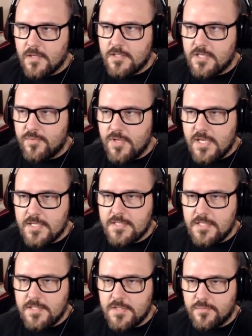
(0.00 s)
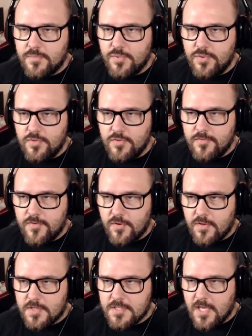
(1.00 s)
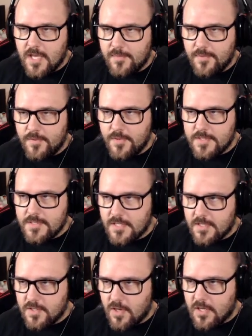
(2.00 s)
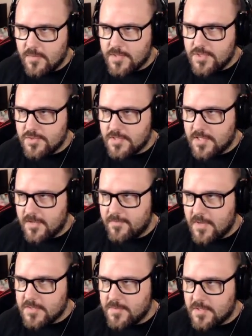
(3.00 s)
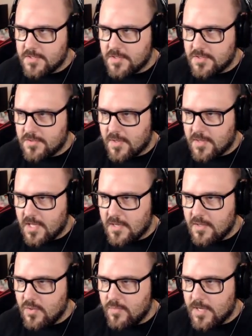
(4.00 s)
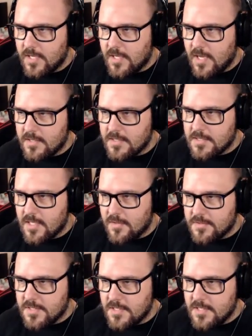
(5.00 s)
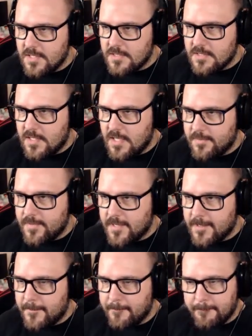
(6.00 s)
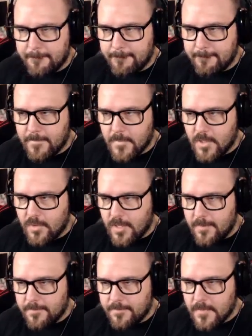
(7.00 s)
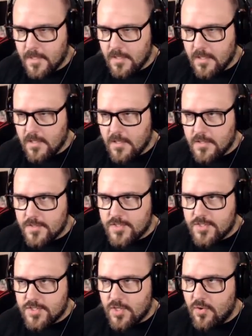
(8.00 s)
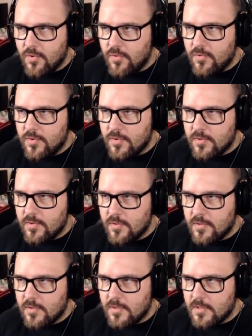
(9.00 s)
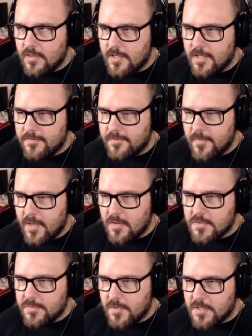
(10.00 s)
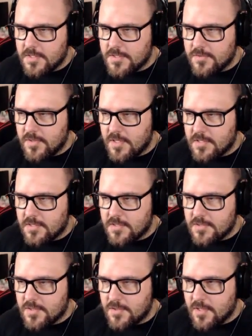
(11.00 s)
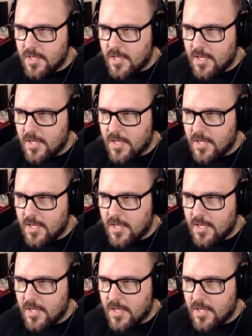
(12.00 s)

WASD to move, go to the table and take the documents, use the left mouse button to interact with that. Oh my god, this house is dilapidated. Okay. So, left mouse button to interact.